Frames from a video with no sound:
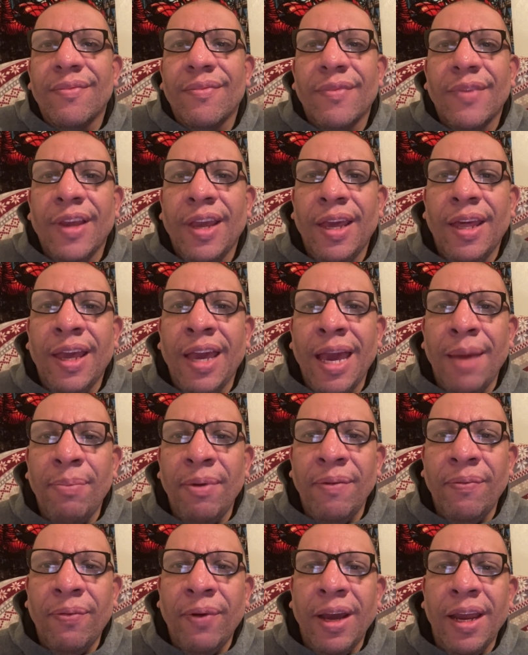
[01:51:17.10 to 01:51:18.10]
And
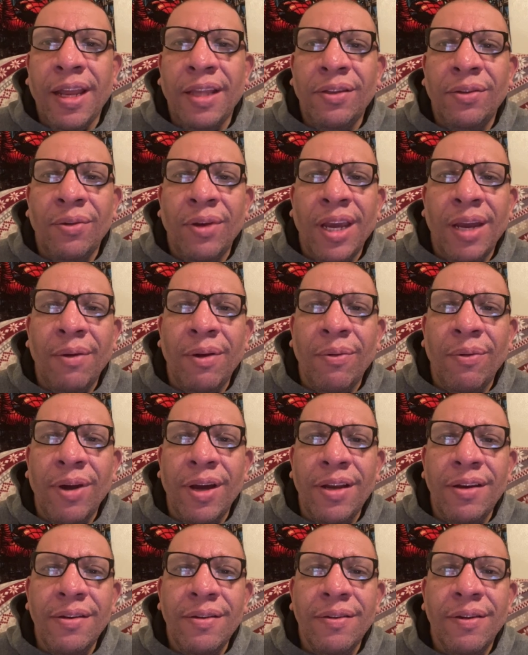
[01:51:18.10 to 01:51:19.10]
happy Friday to
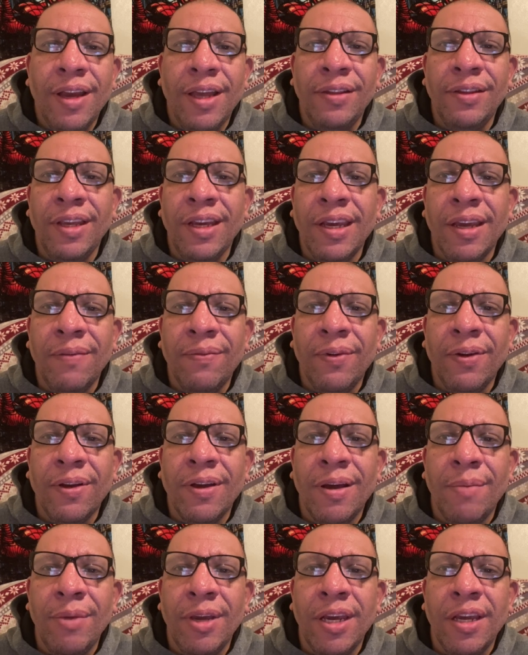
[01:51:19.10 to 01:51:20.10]
everyone. And thank you for
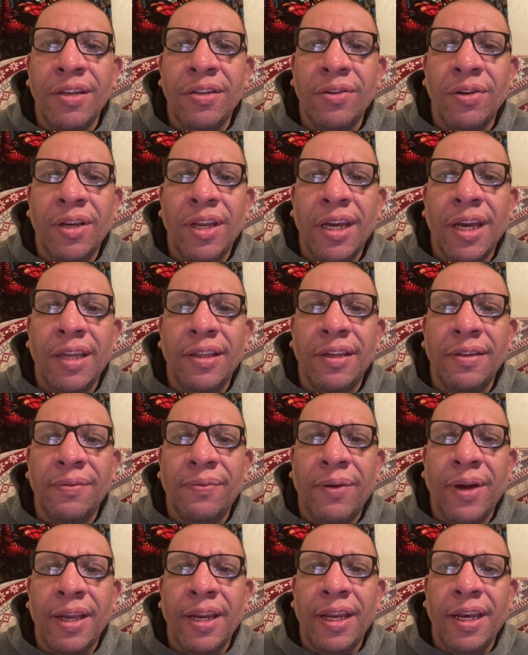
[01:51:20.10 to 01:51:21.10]
coming and joining on this
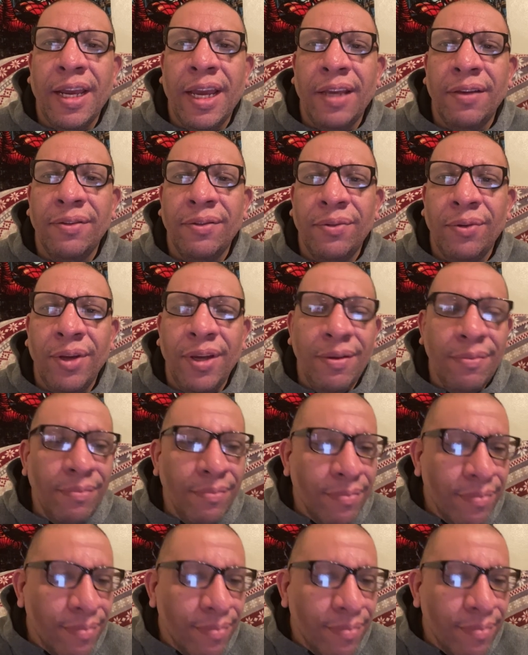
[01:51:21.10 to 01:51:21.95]
Friday night stream.